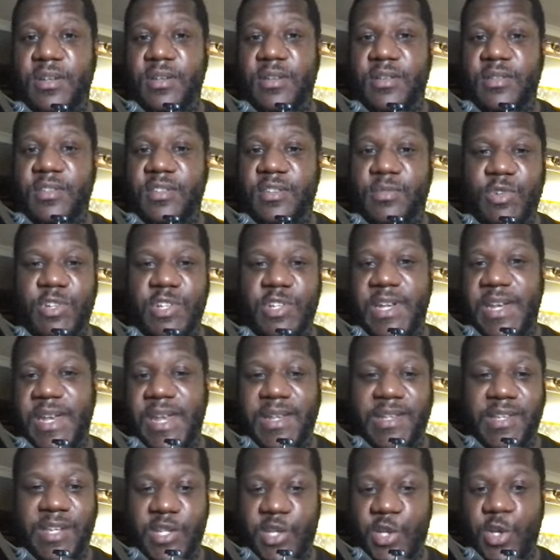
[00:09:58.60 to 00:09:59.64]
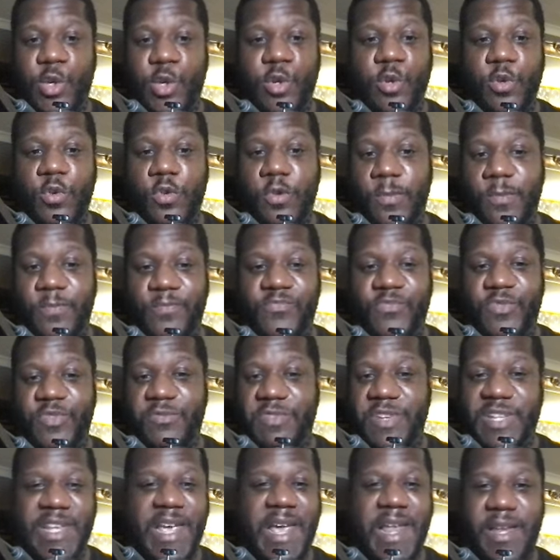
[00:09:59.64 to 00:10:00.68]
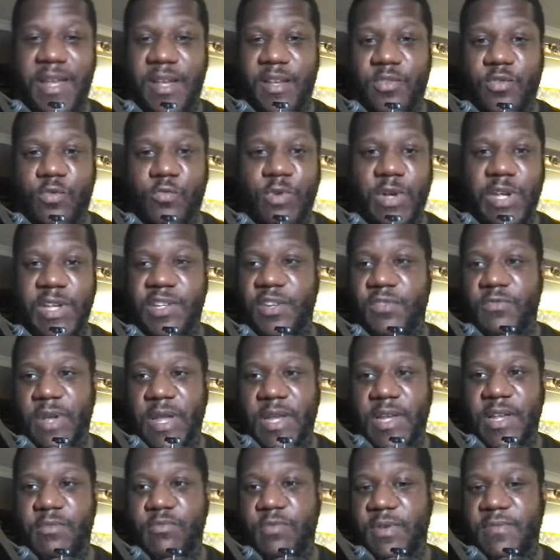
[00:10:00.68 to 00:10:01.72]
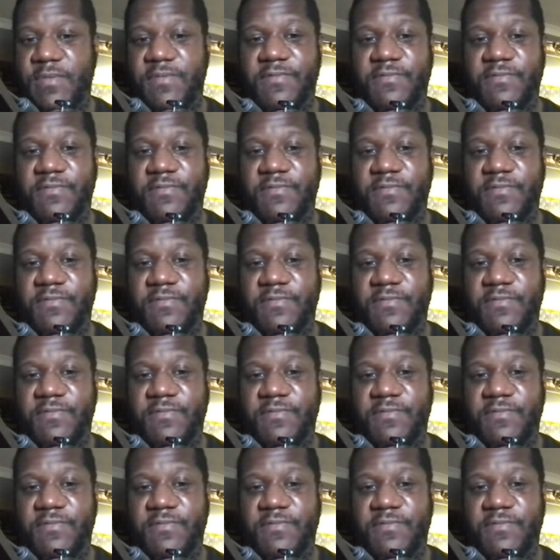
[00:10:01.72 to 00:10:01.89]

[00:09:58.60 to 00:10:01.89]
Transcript: someone's connected to Vitalik or works directly with